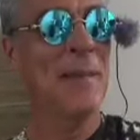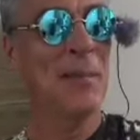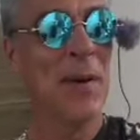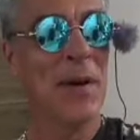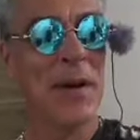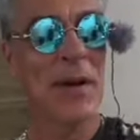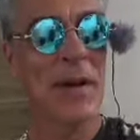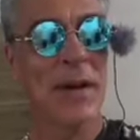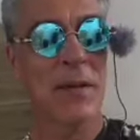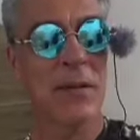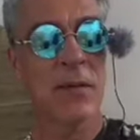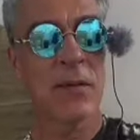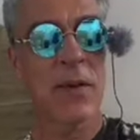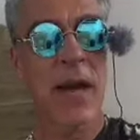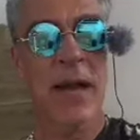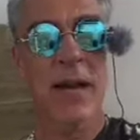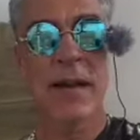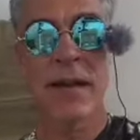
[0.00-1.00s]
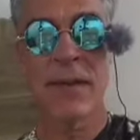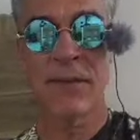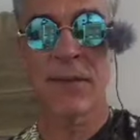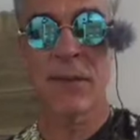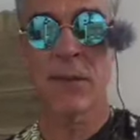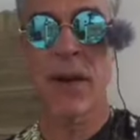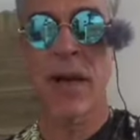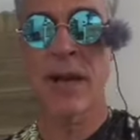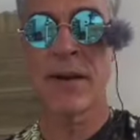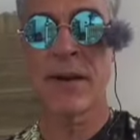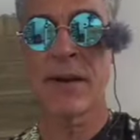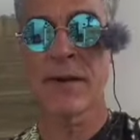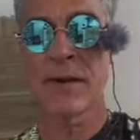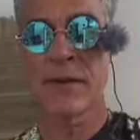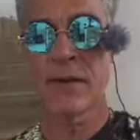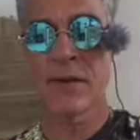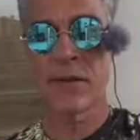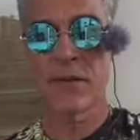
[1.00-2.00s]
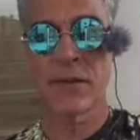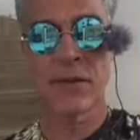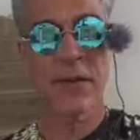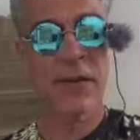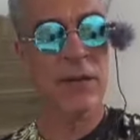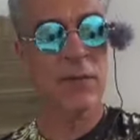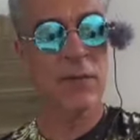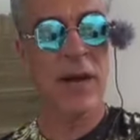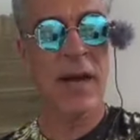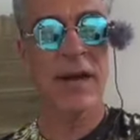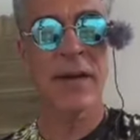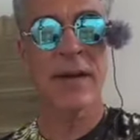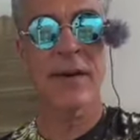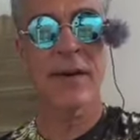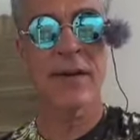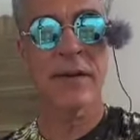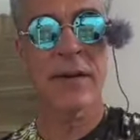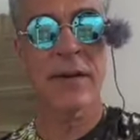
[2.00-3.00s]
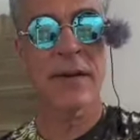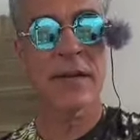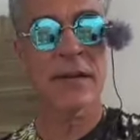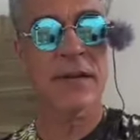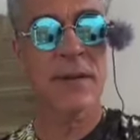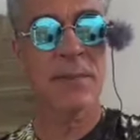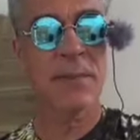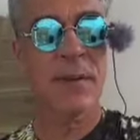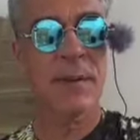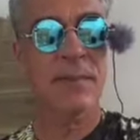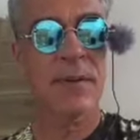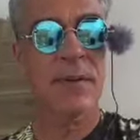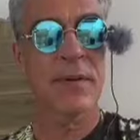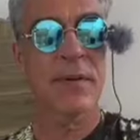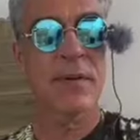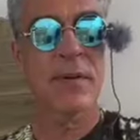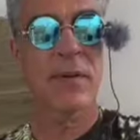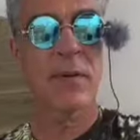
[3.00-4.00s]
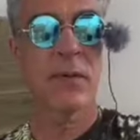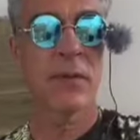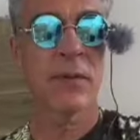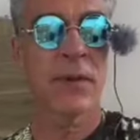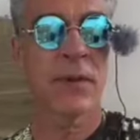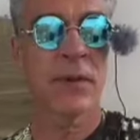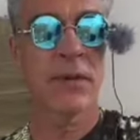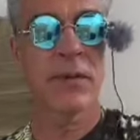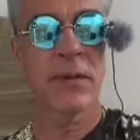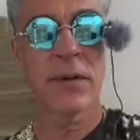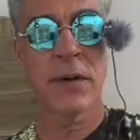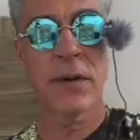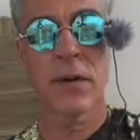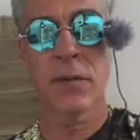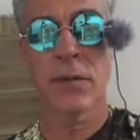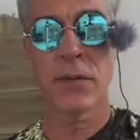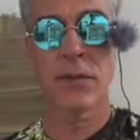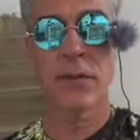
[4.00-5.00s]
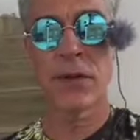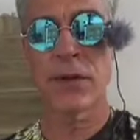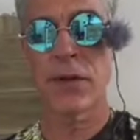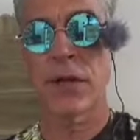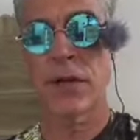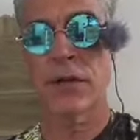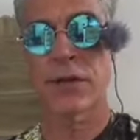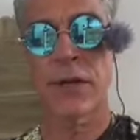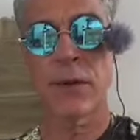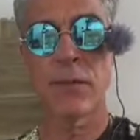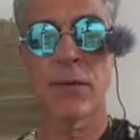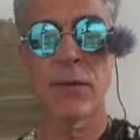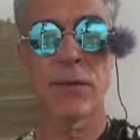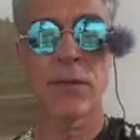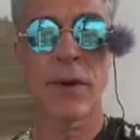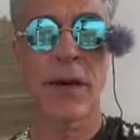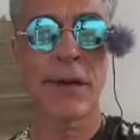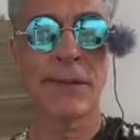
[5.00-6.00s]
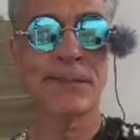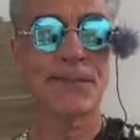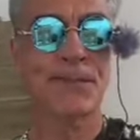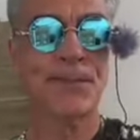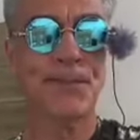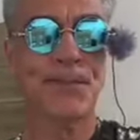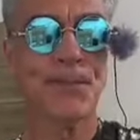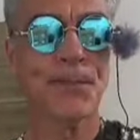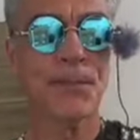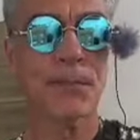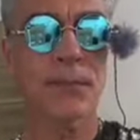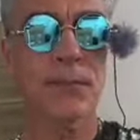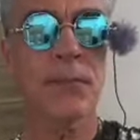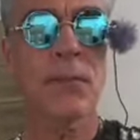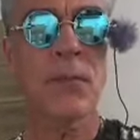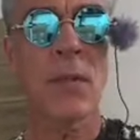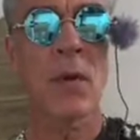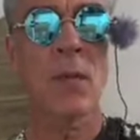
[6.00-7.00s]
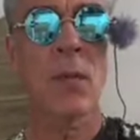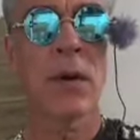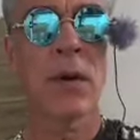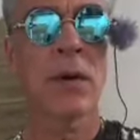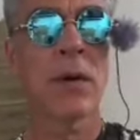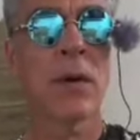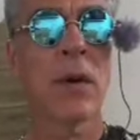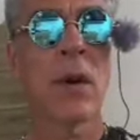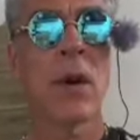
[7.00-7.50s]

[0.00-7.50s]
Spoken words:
But if you ride here, you can ride here. Some people are, with kids, I wouldn't ride. Well,